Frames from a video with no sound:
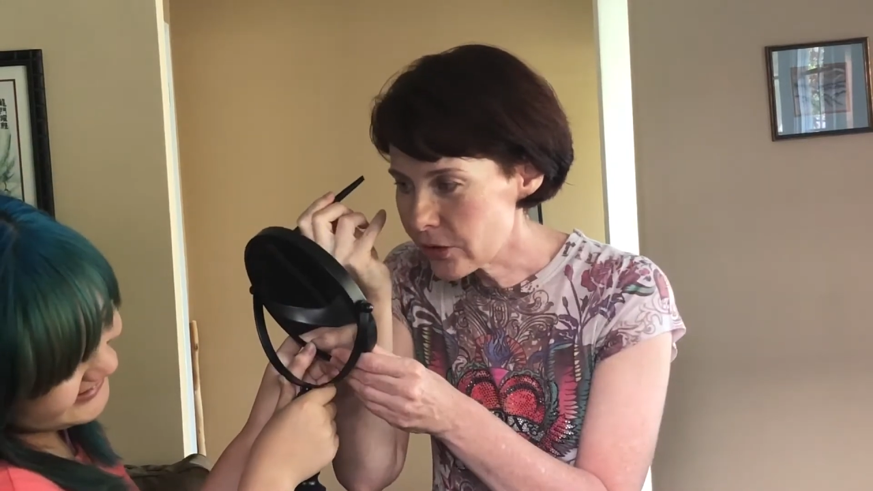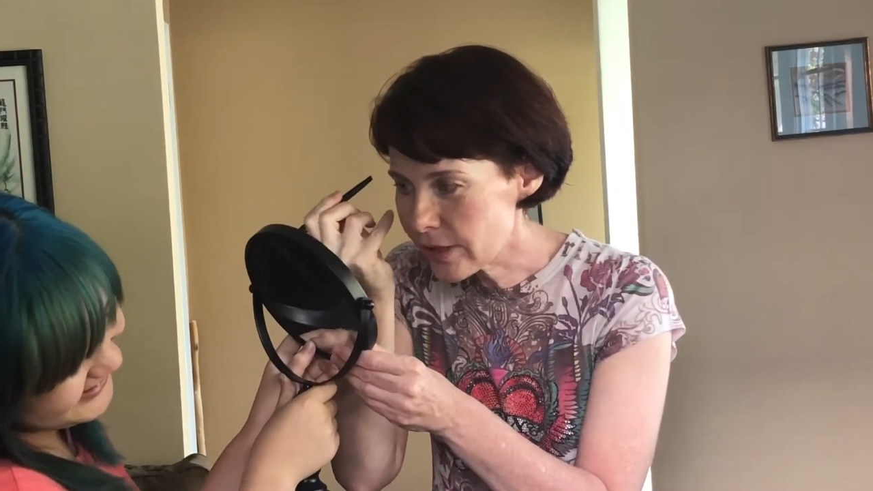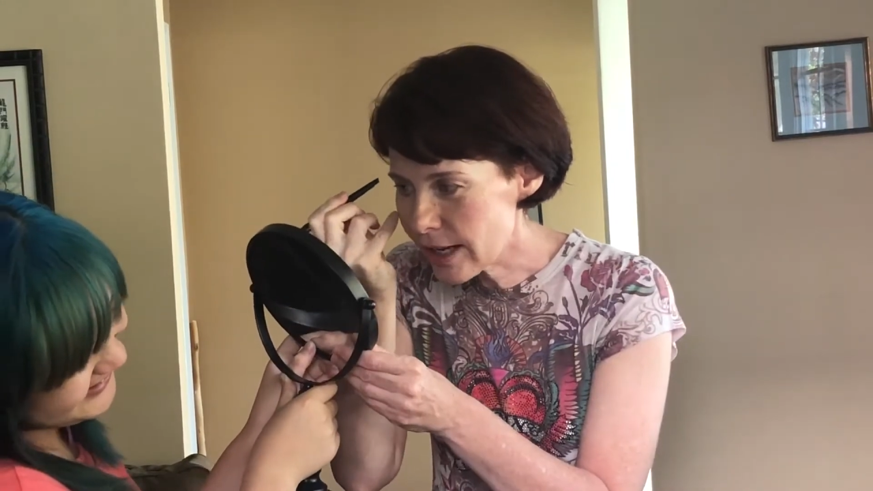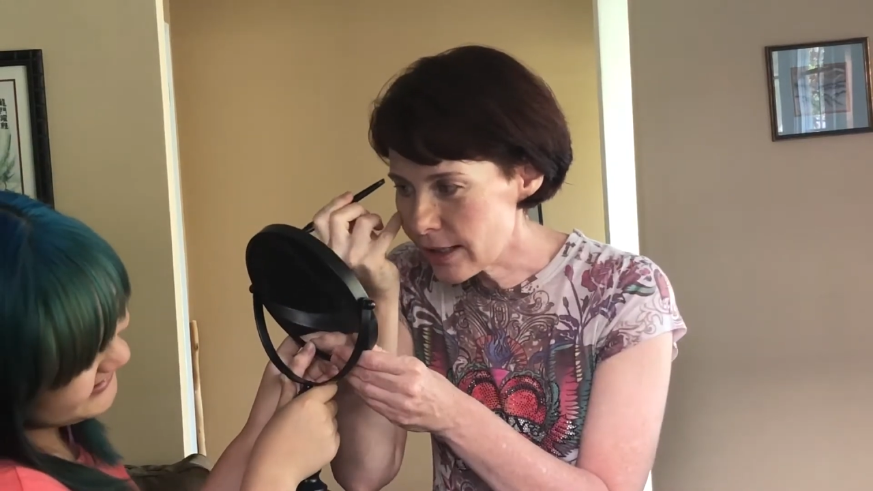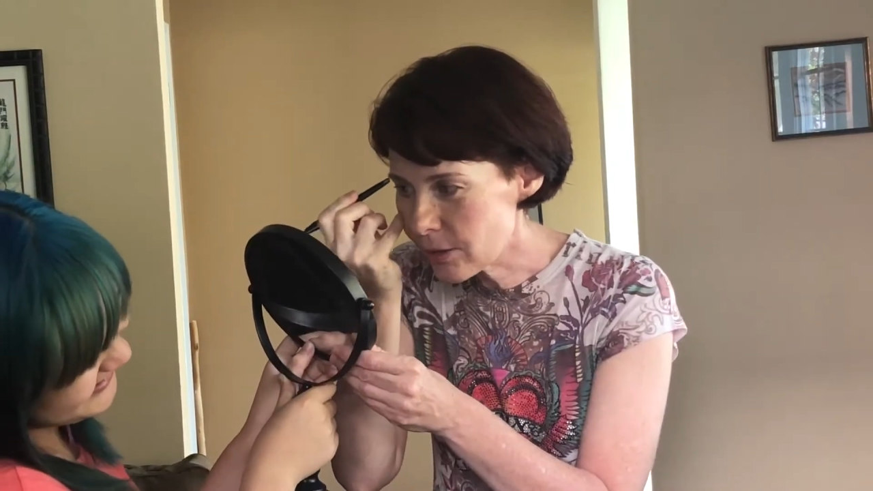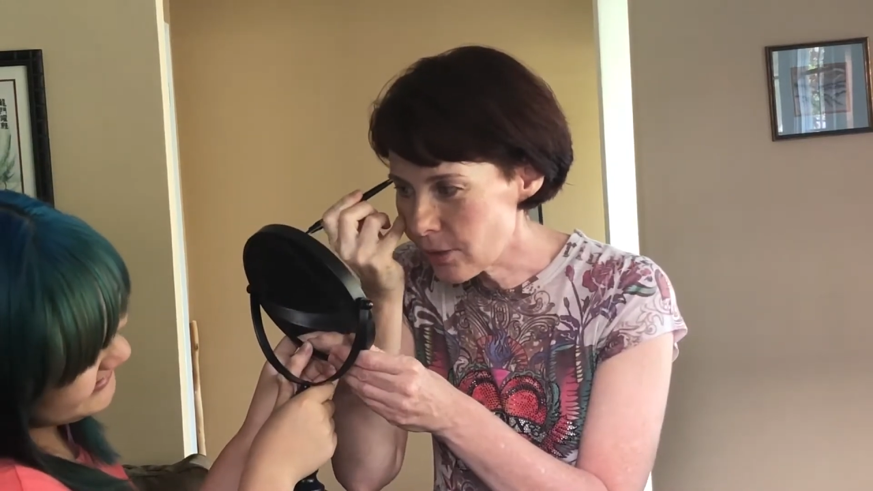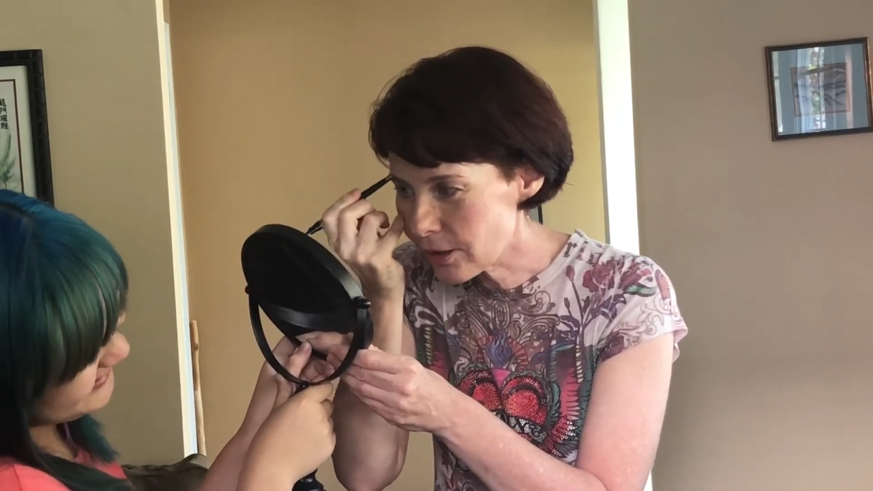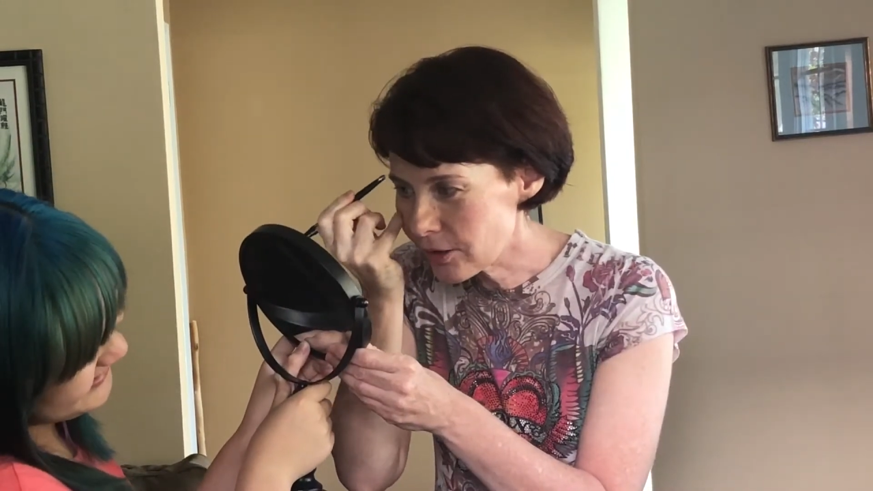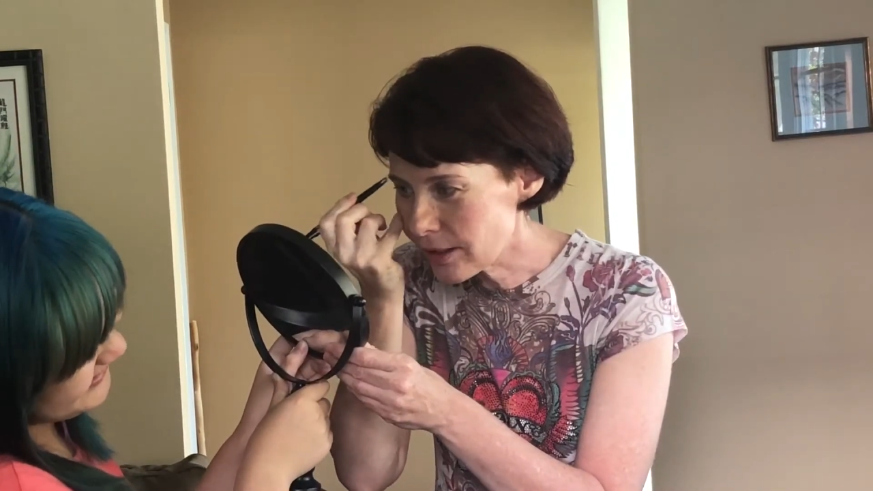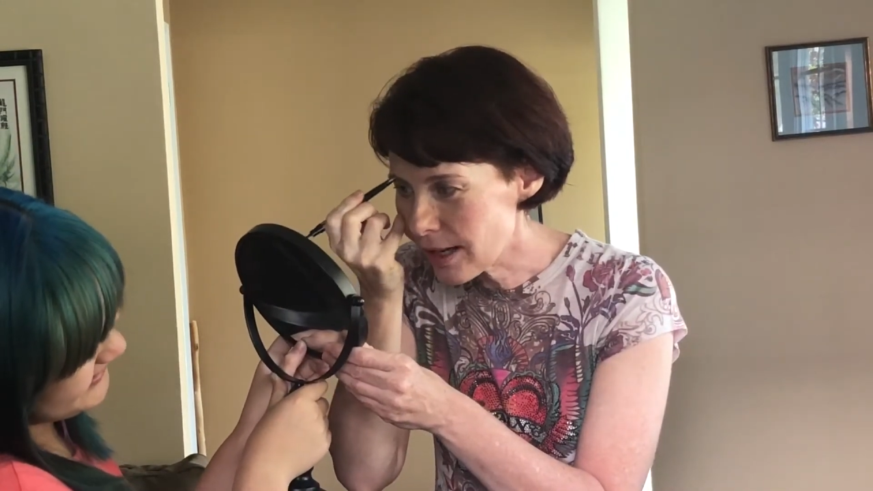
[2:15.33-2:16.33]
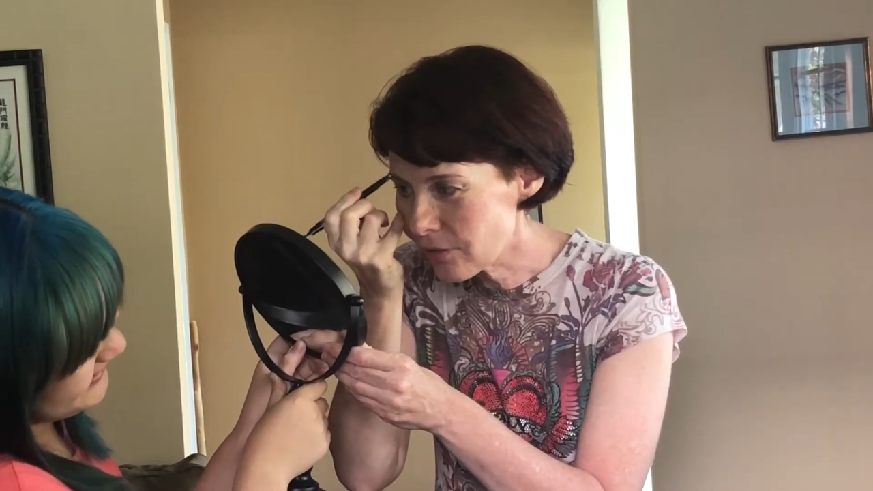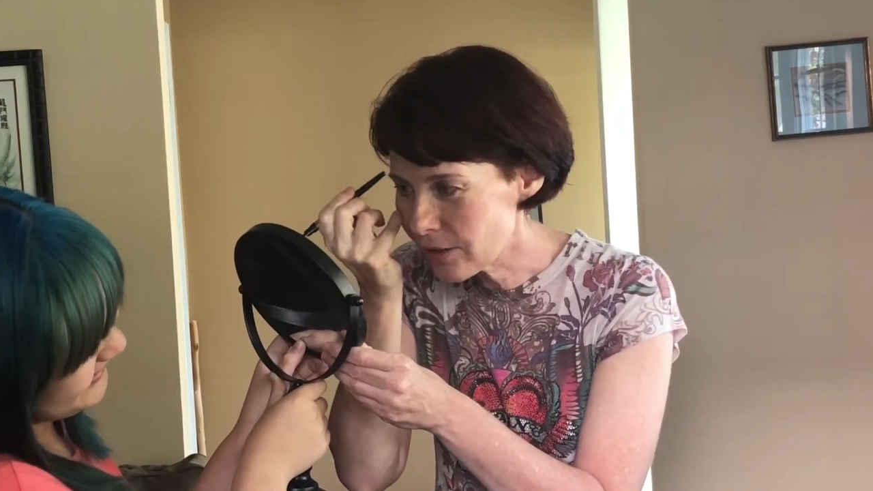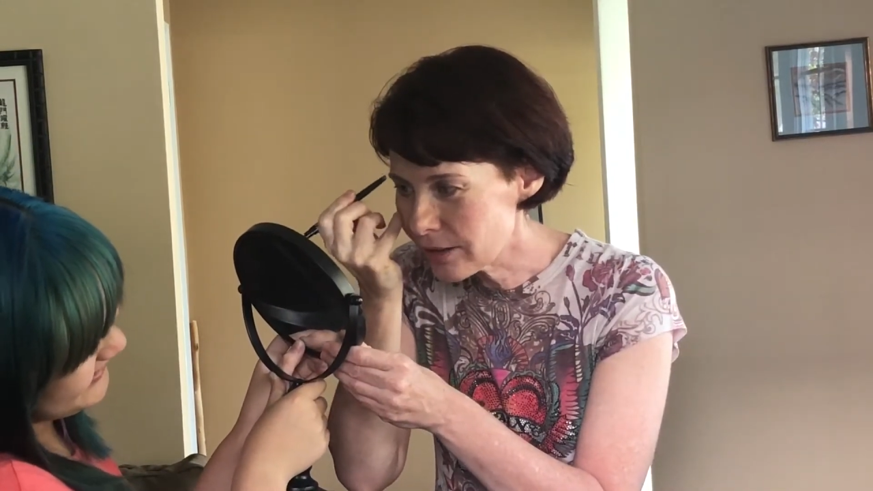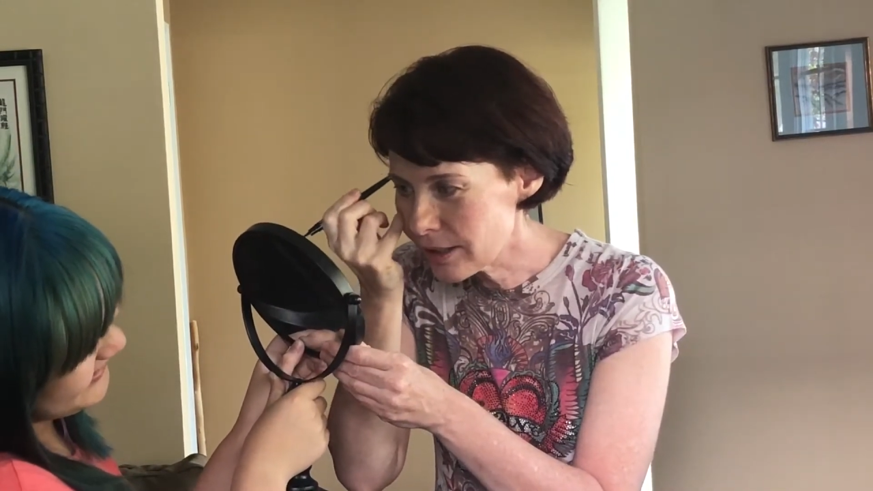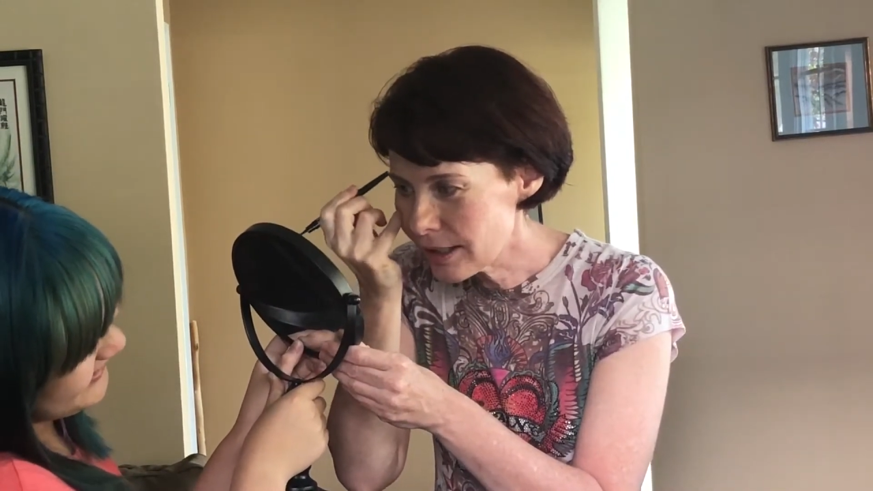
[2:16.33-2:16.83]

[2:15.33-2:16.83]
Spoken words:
steady while you're laughing.